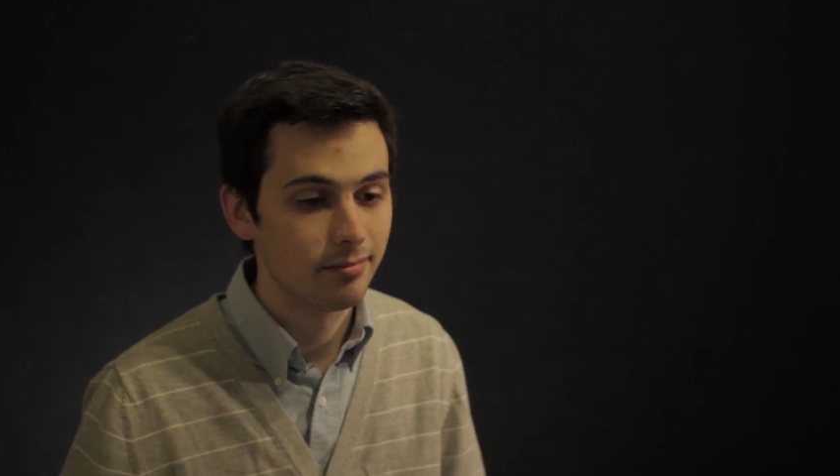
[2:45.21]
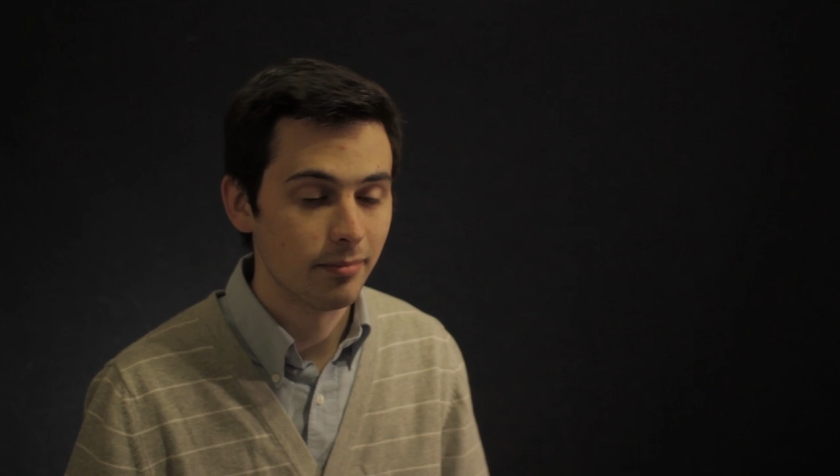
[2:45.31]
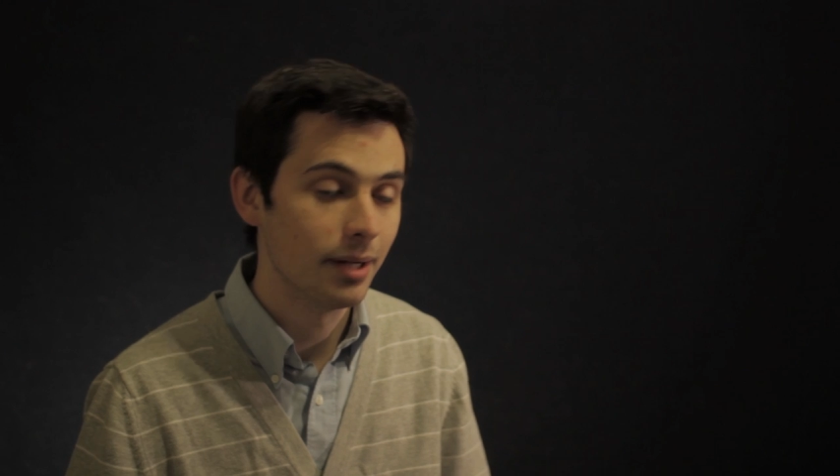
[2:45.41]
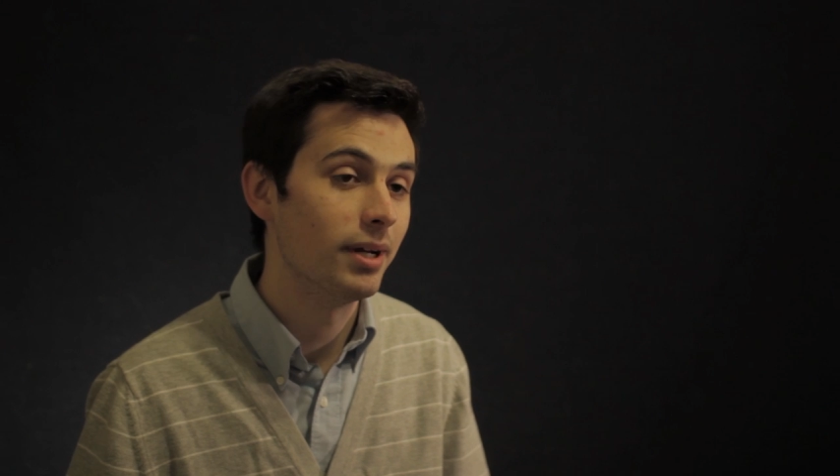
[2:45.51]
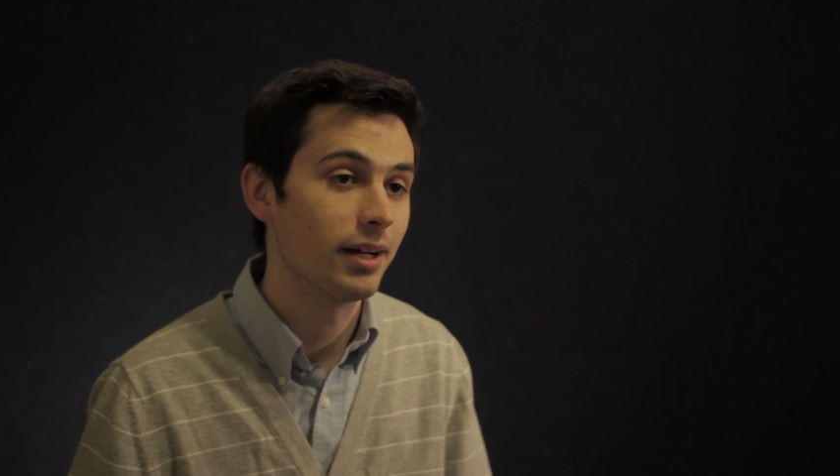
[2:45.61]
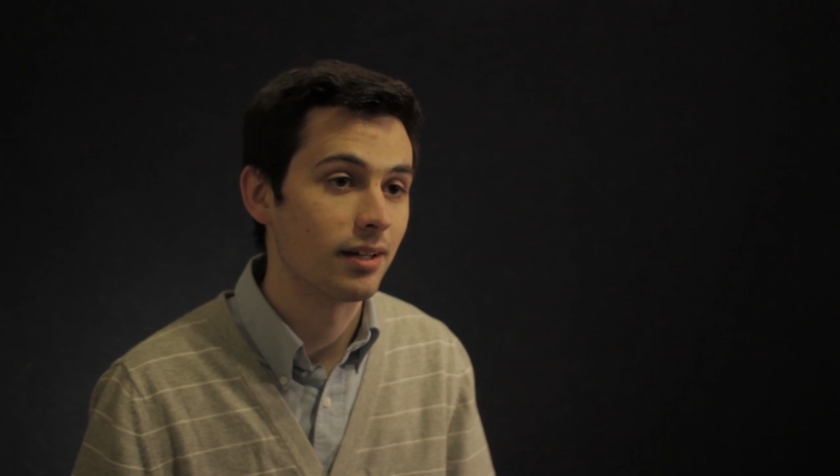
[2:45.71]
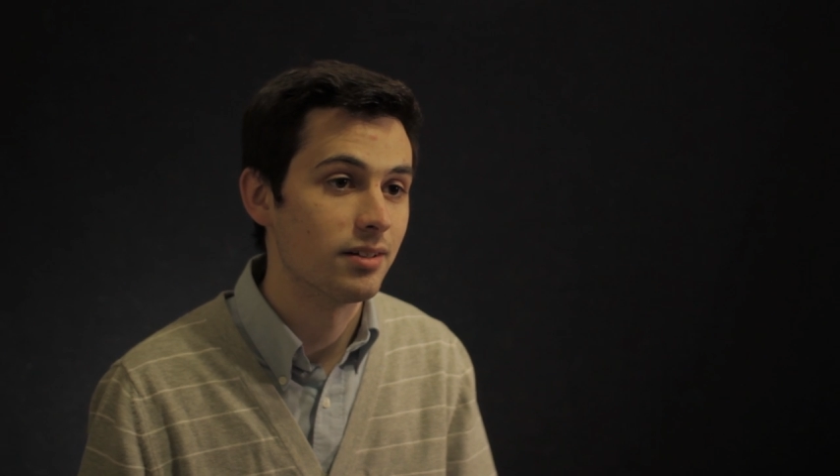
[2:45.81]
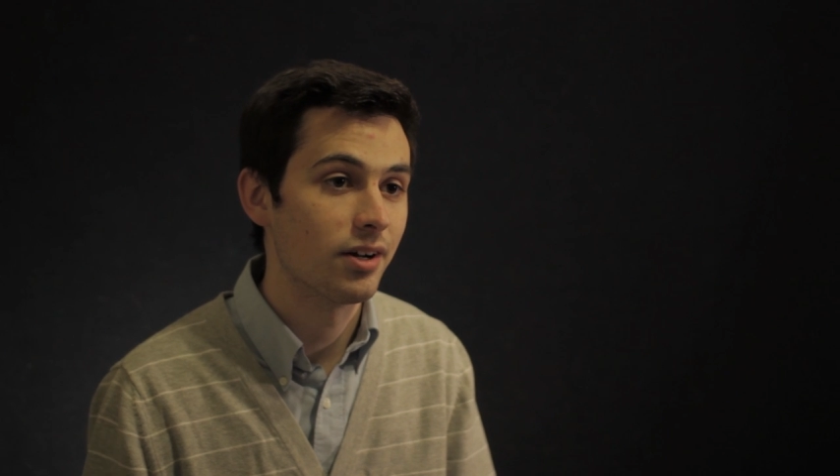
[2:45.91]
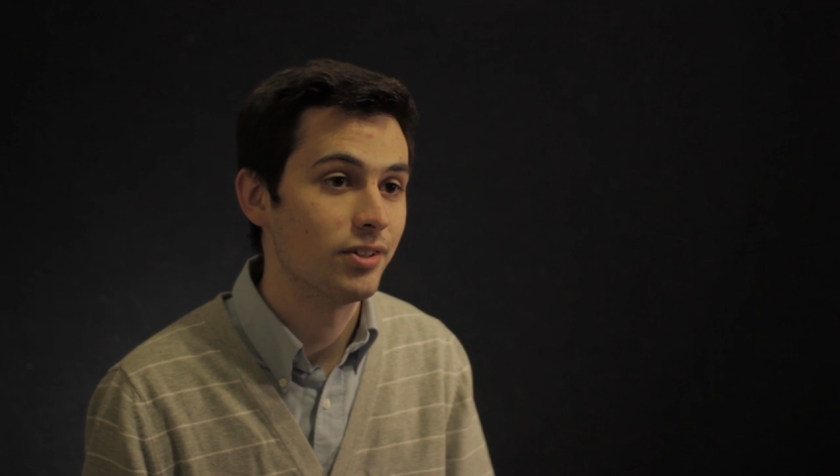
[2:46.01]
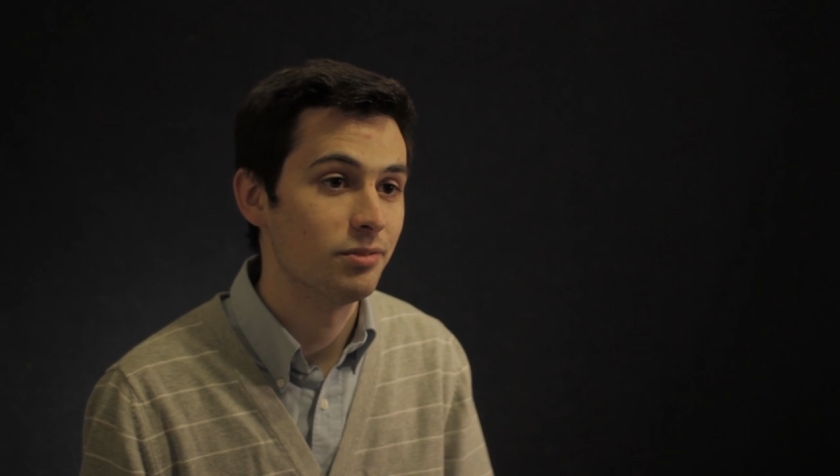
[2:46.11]
Maybe I can
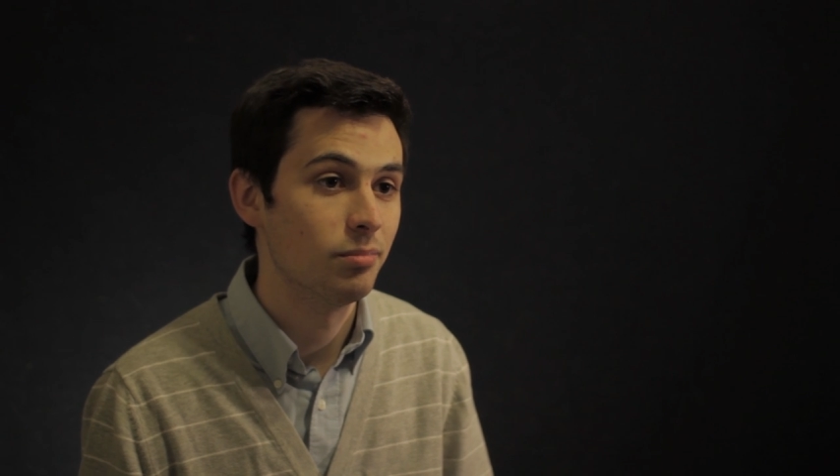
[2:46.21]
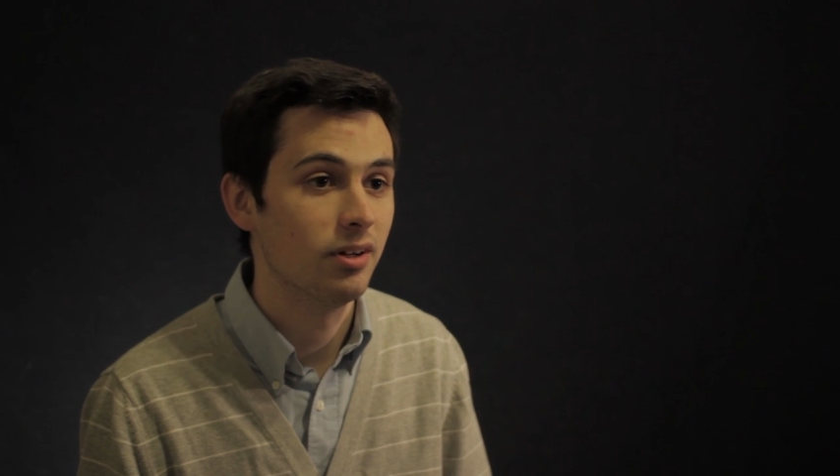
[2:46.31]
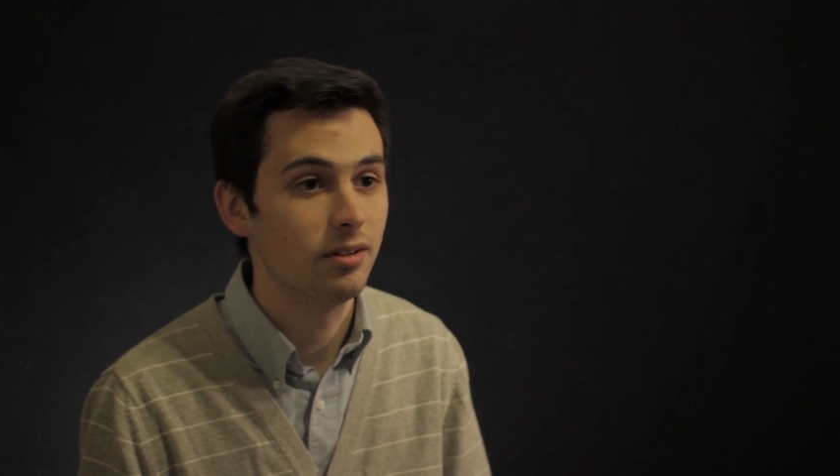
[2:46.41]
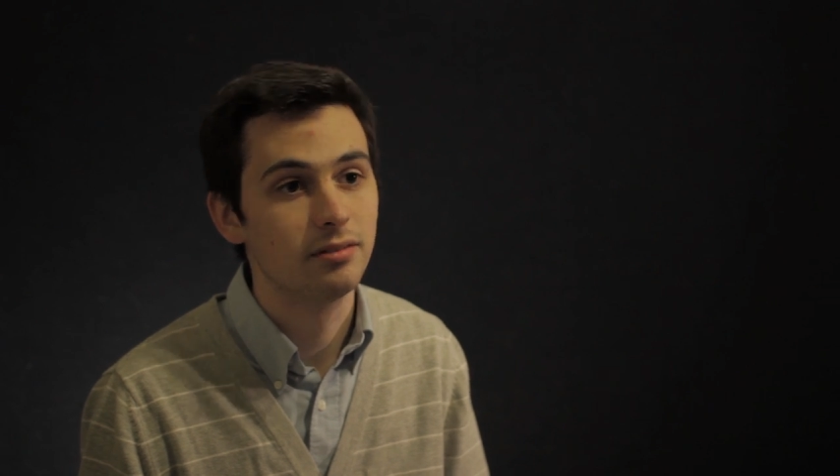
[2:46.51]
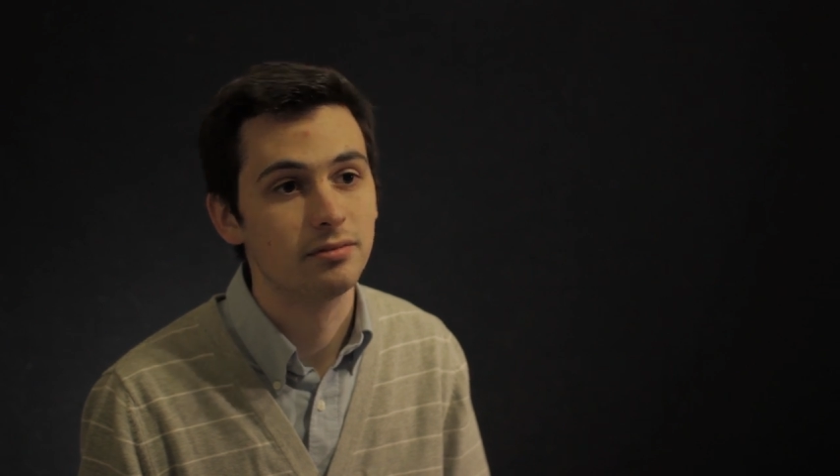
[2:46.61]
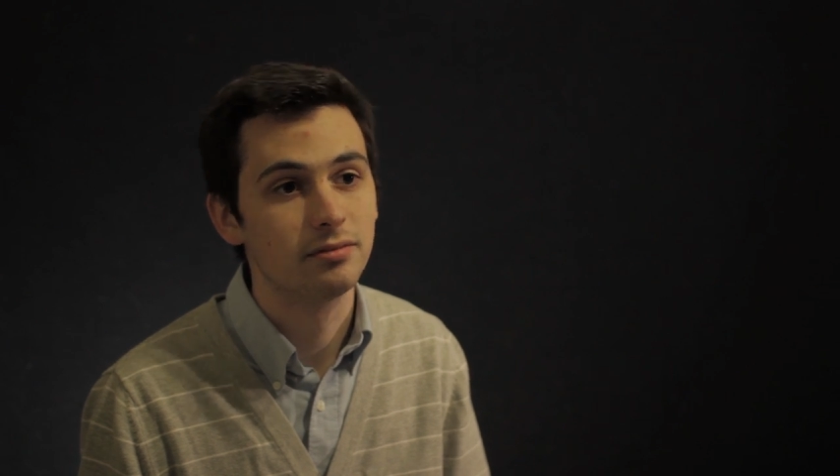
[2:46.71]
touch his bird.